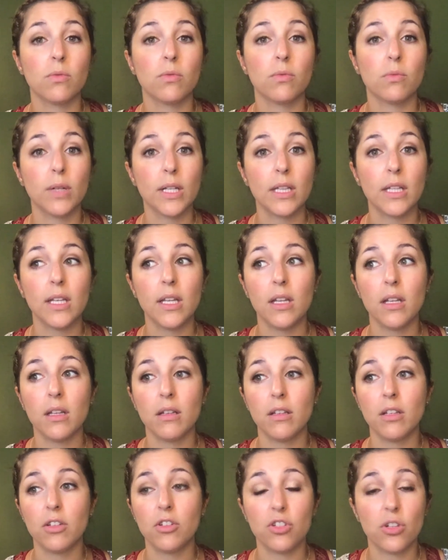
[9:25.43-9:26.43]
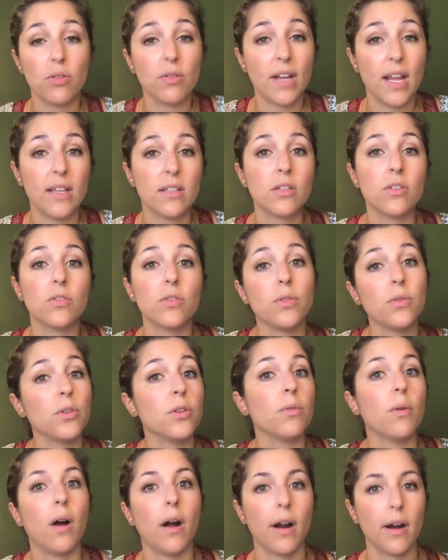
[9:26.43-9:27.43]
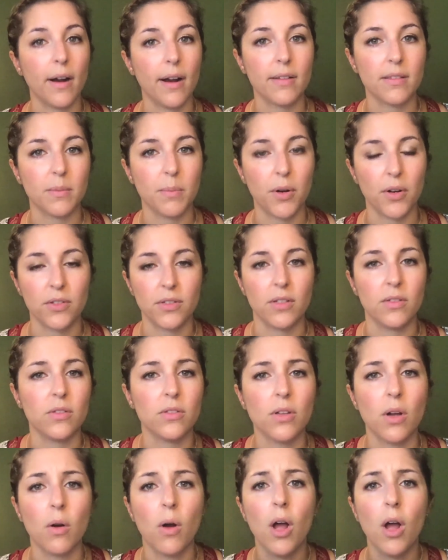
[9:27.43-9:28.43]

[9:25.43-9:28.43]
really showcases who you are as a person. So